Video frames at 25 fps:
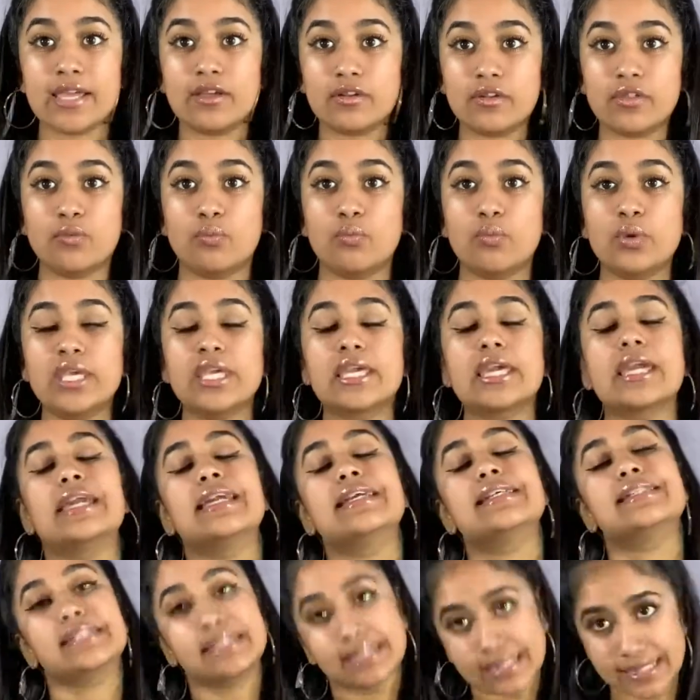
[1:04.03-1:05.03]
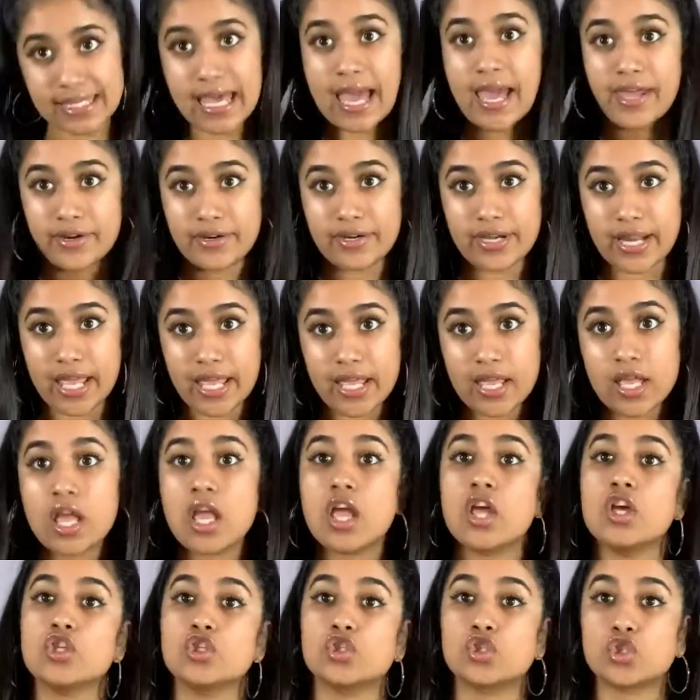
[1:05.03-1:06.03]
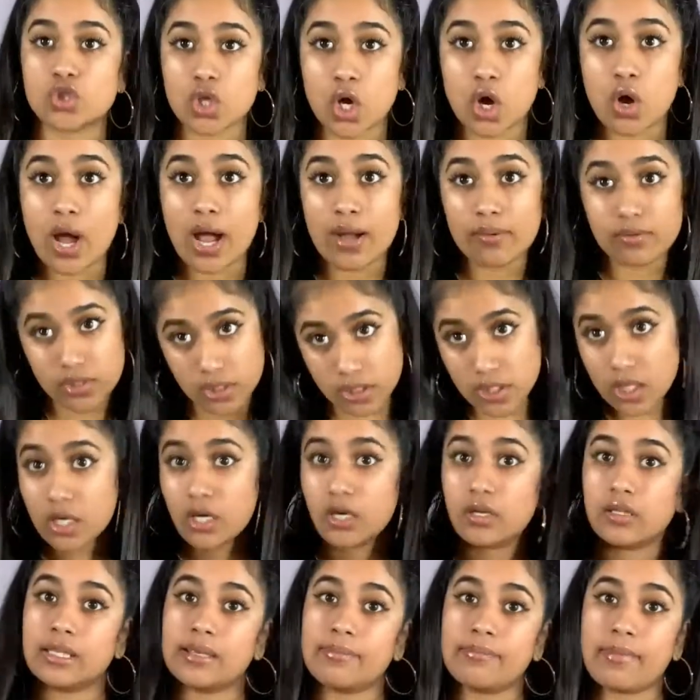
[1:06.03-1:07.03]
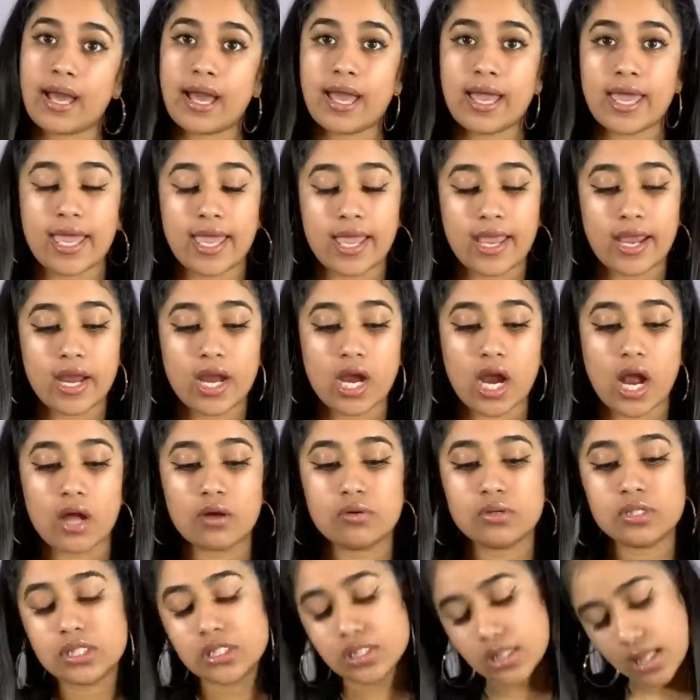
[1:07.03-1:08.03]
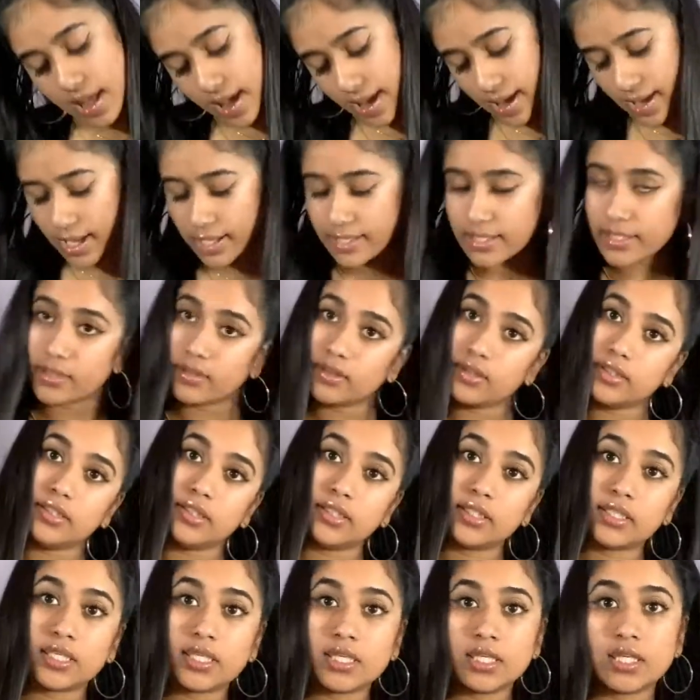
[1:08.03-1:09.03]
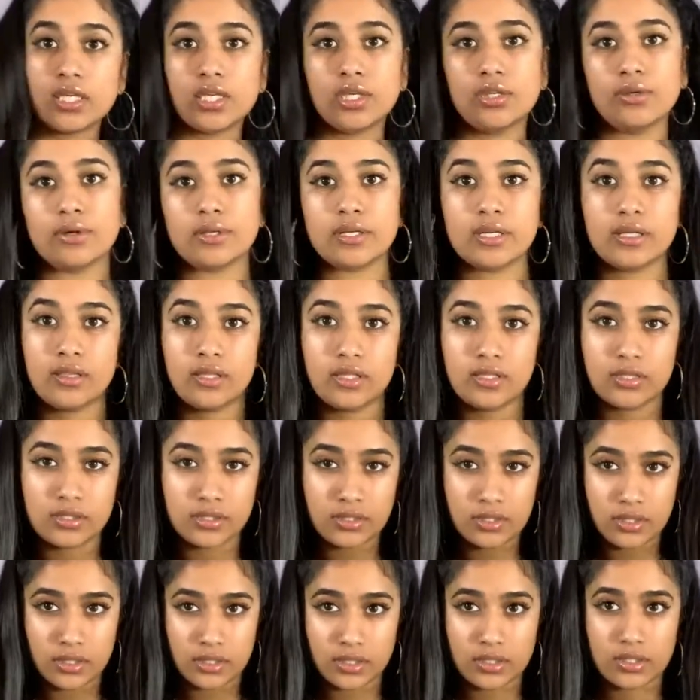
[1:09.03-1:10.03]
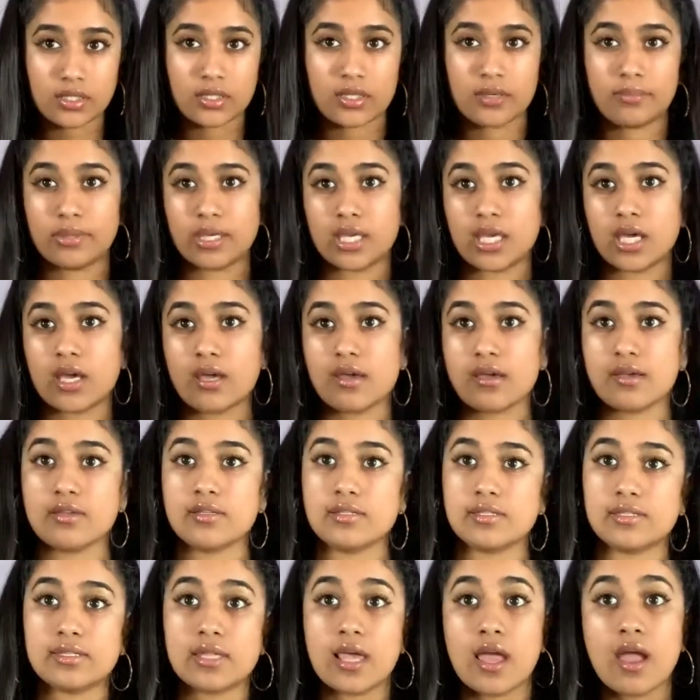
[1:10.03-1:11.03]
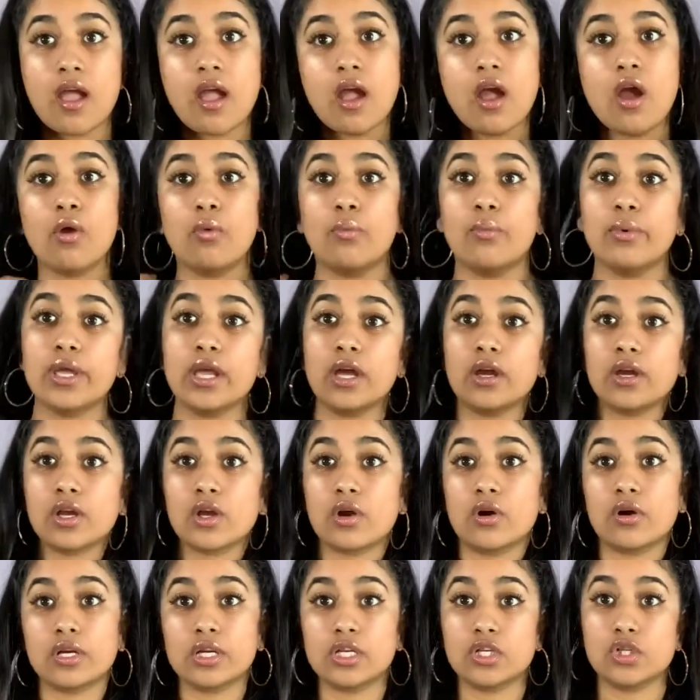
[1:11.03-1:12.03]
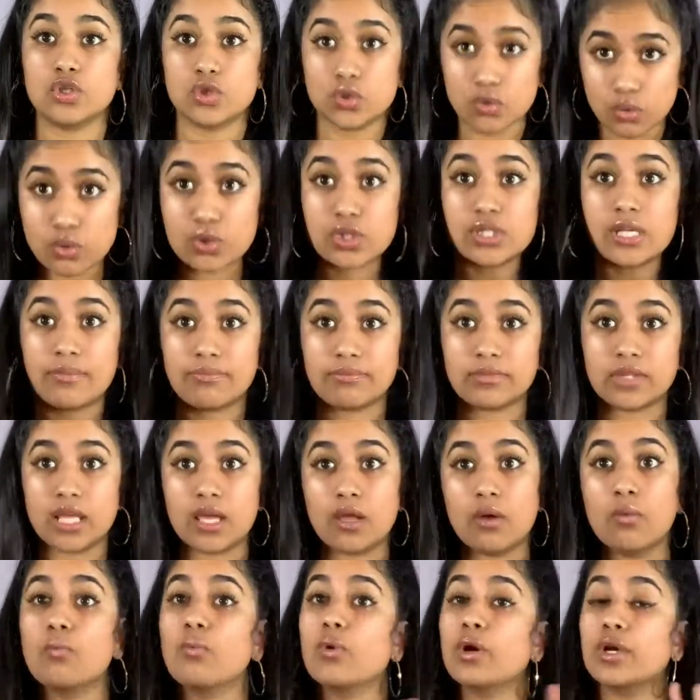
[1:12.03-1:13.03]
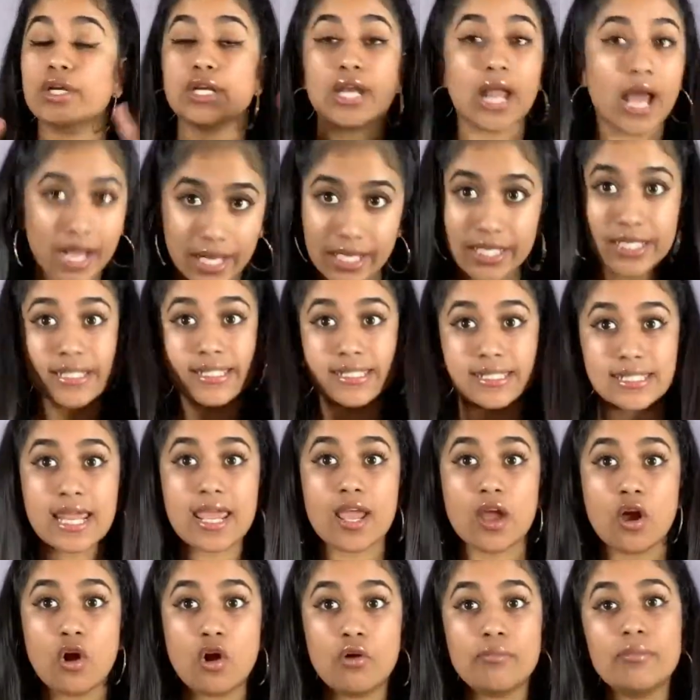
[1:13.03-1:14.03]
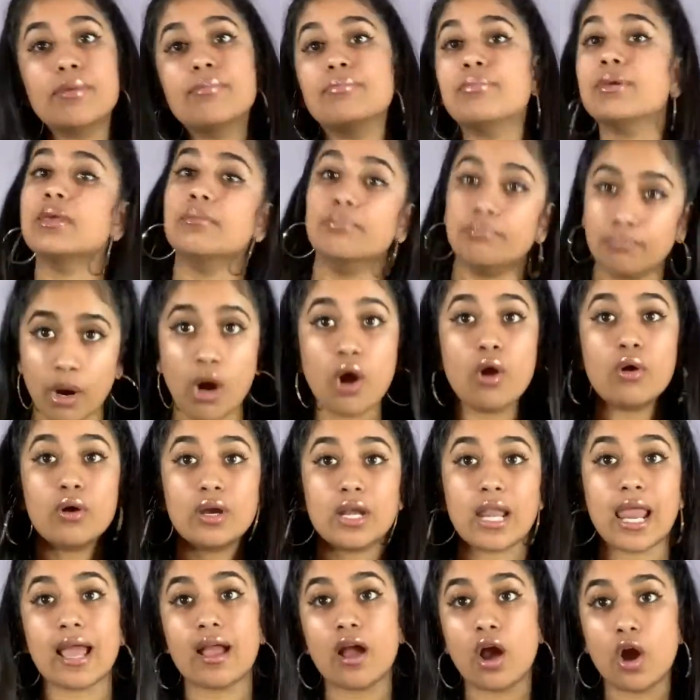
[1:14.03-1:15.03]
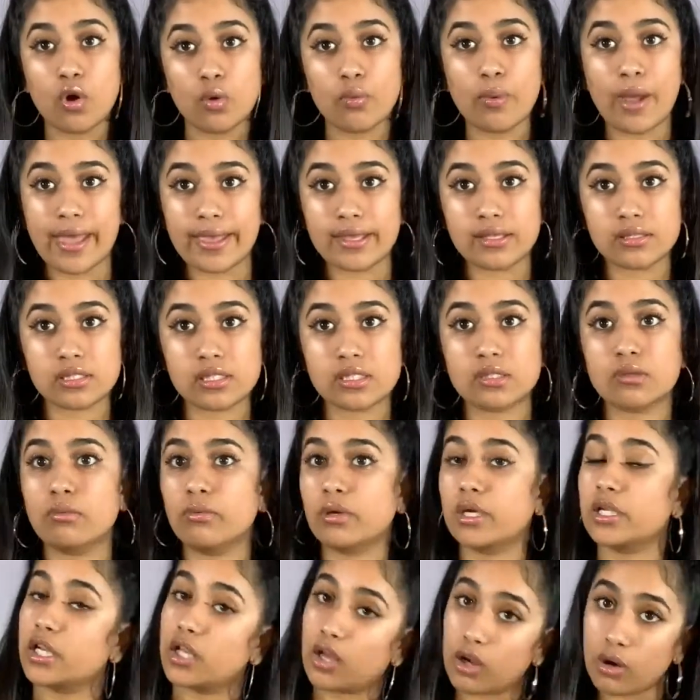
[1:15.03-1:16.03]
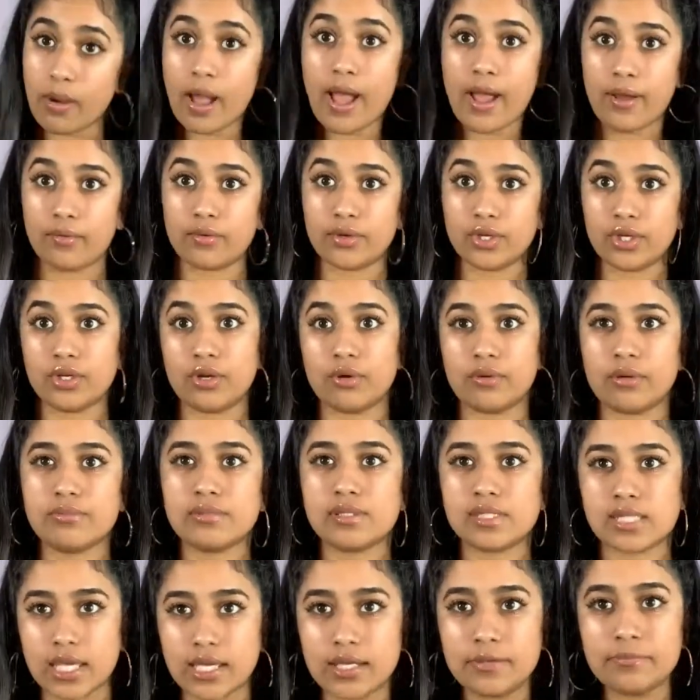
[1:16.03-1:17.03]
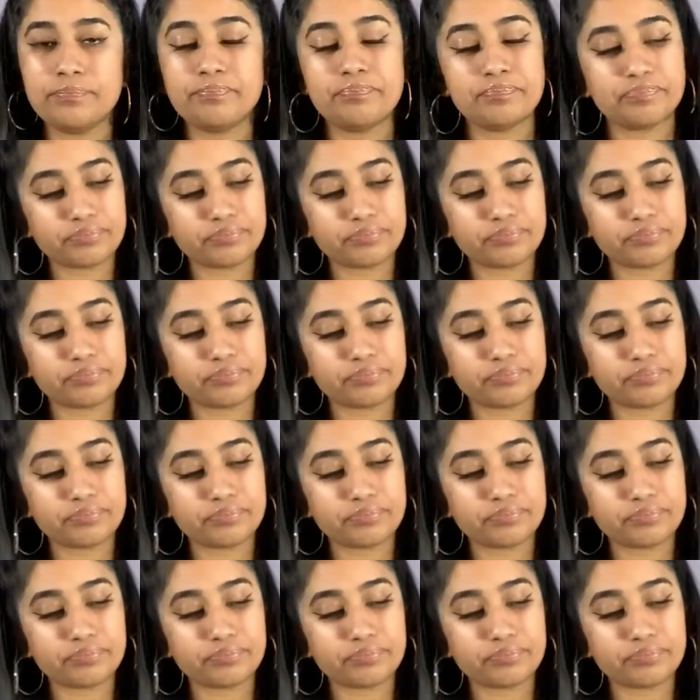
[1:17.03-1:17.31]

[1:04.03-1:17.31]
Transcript: of the week is Saturday. So I was curling my hair. I was like, I need to look cute. I need to look good because we are going to do something. We're not going to stay home and be bored like always. Oh, so we're going to go out. You know what I'm saying?